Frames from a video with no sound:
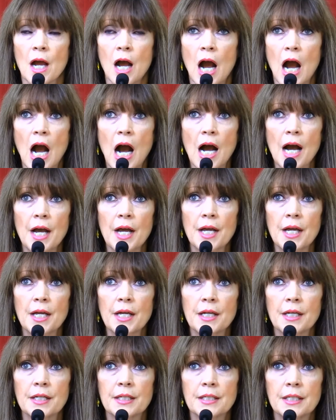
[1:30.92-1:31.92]

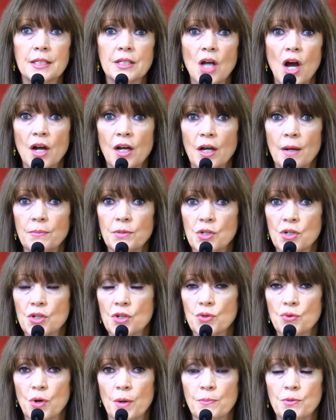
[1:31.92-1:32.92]
I did not come to
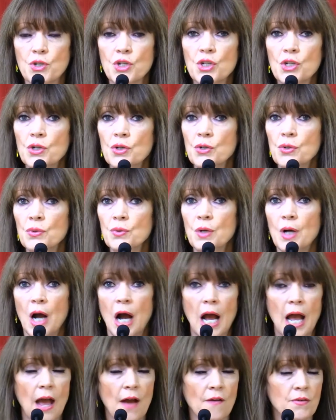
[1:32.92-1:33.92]
disrupt you.
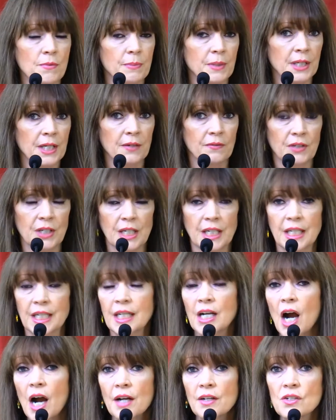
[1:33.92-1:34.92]
I haven't been given any
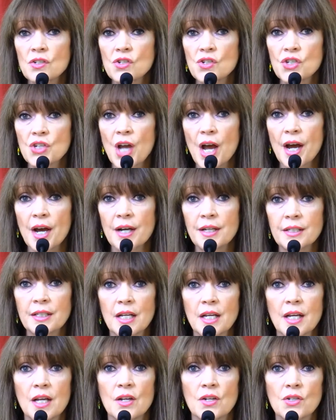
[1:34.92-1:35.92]
guidance yet.
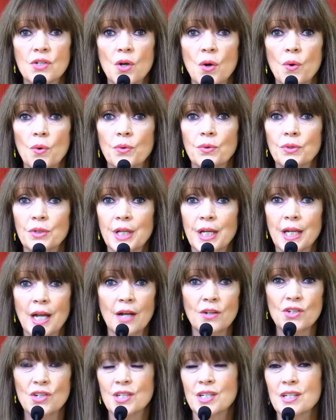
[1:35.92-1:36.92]
So, can I
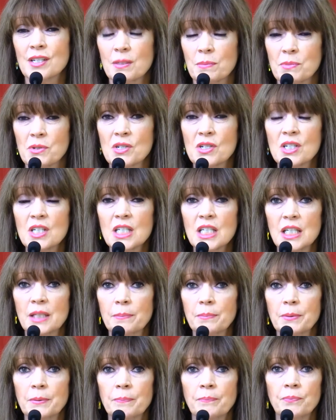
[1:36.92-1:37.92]
just get some sleep?